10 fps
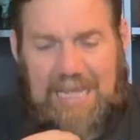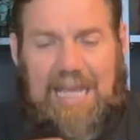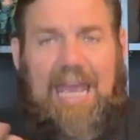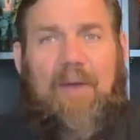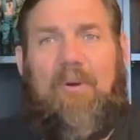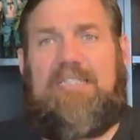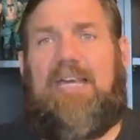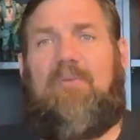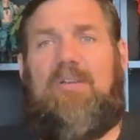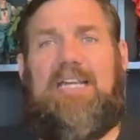And where's
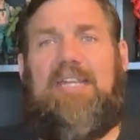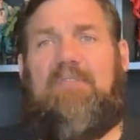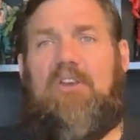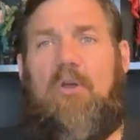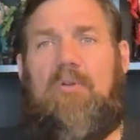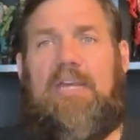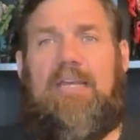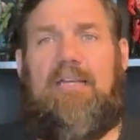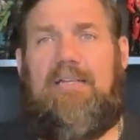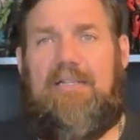that leave Cody?
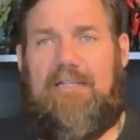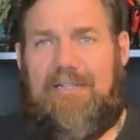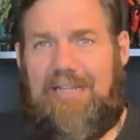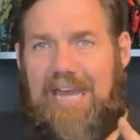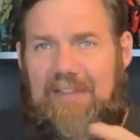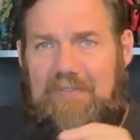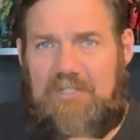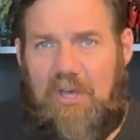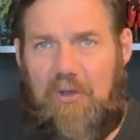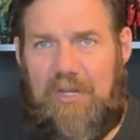That leaves
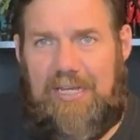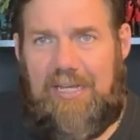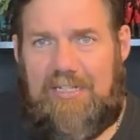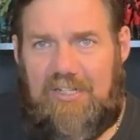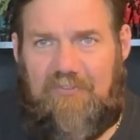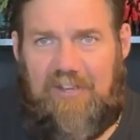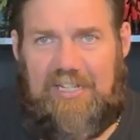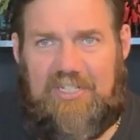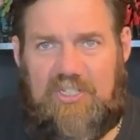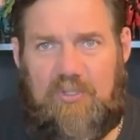Cody to finish
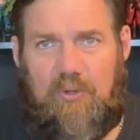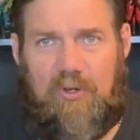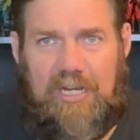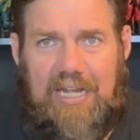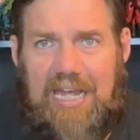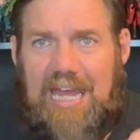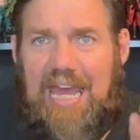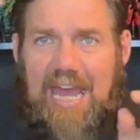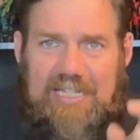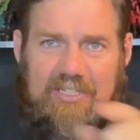his story
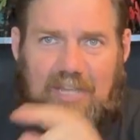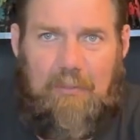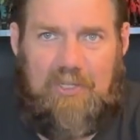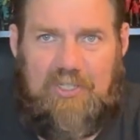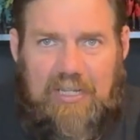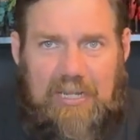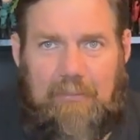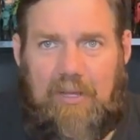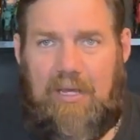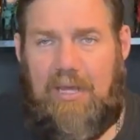at SummerSlam.
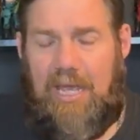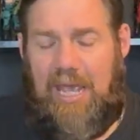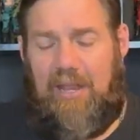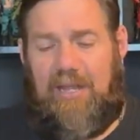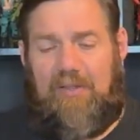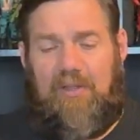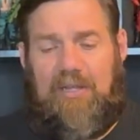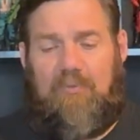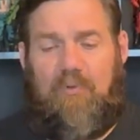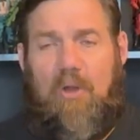And
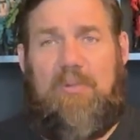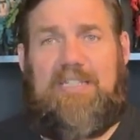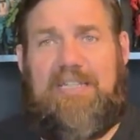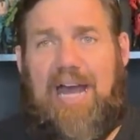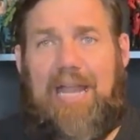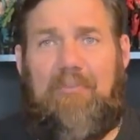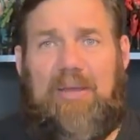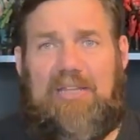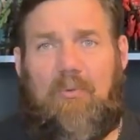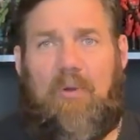like Roman's got to
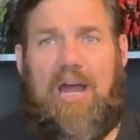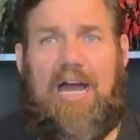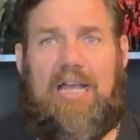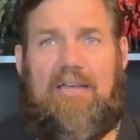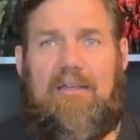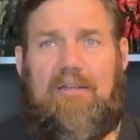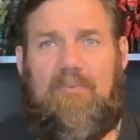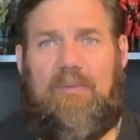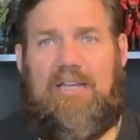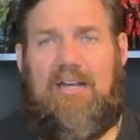beat The Rock
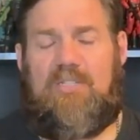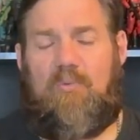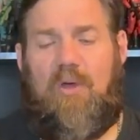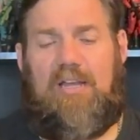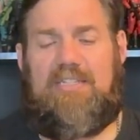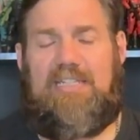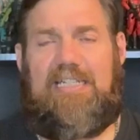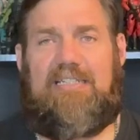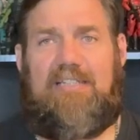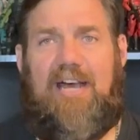because The Rock doesn't
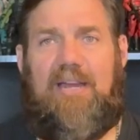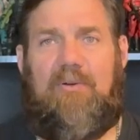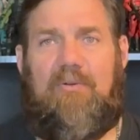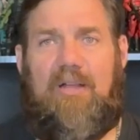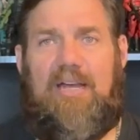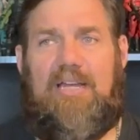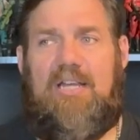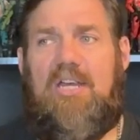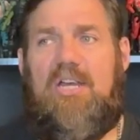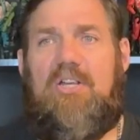need a title, right?
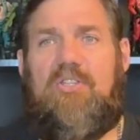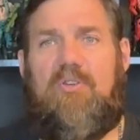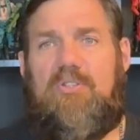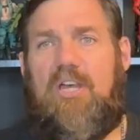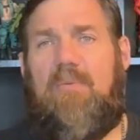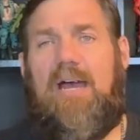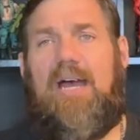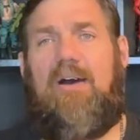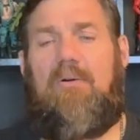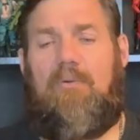So
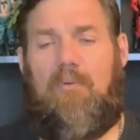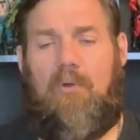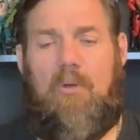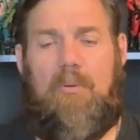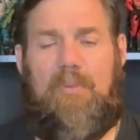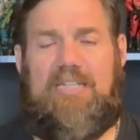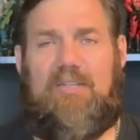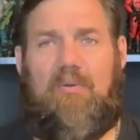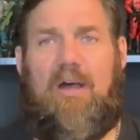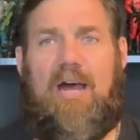somehow Roman beats The
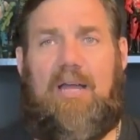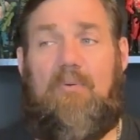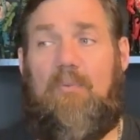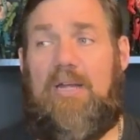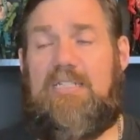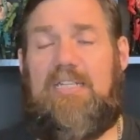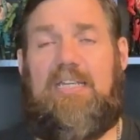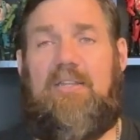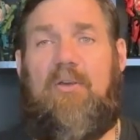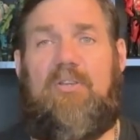Rock, which
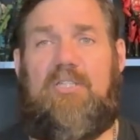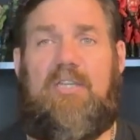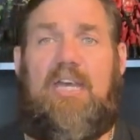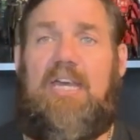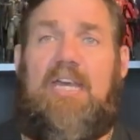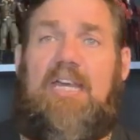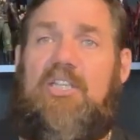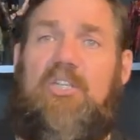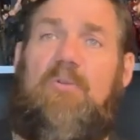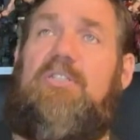just
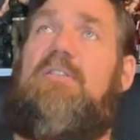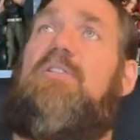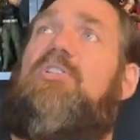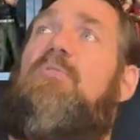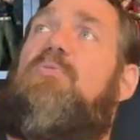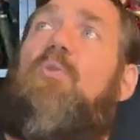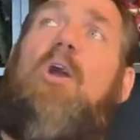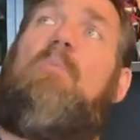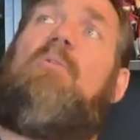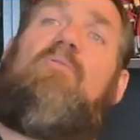shoots
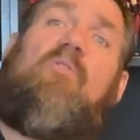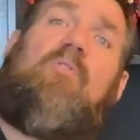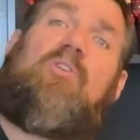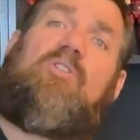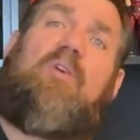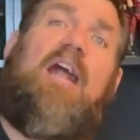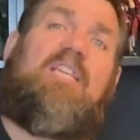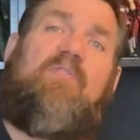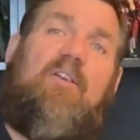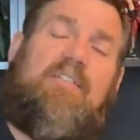Roman to the
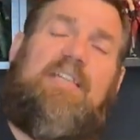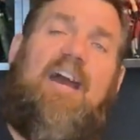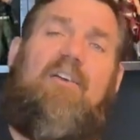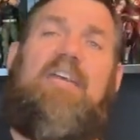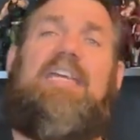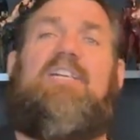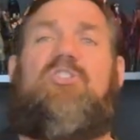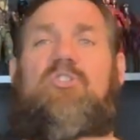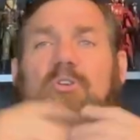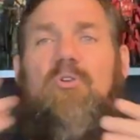stratosphere because now he is
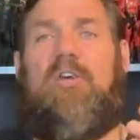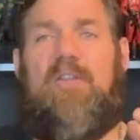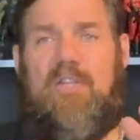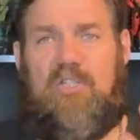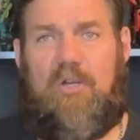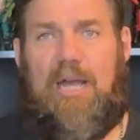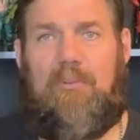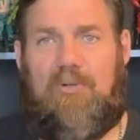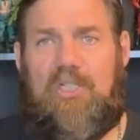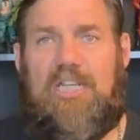truly the
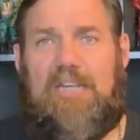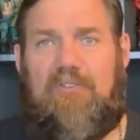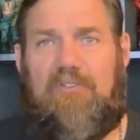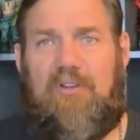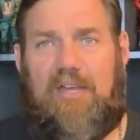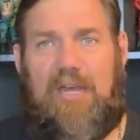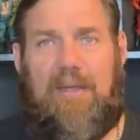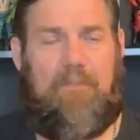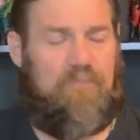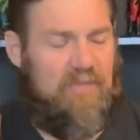tribal chief.
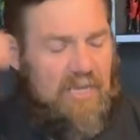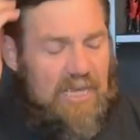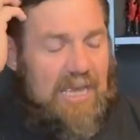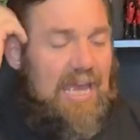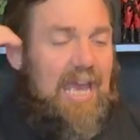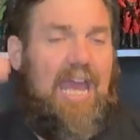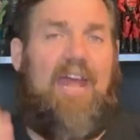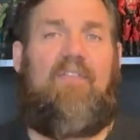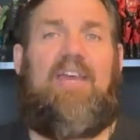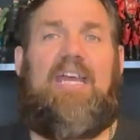Okay,
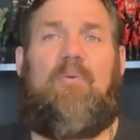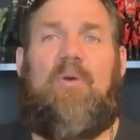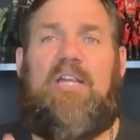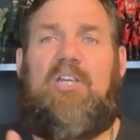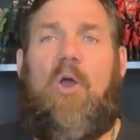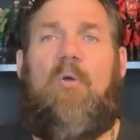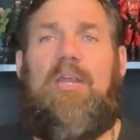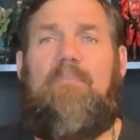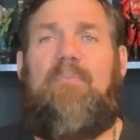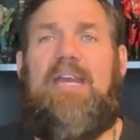and then when
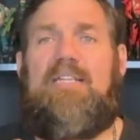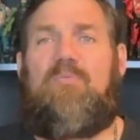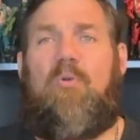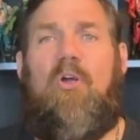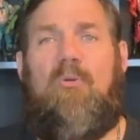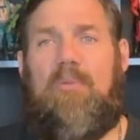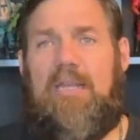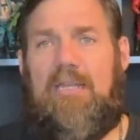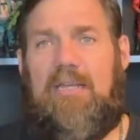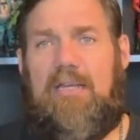Cody beats Roman,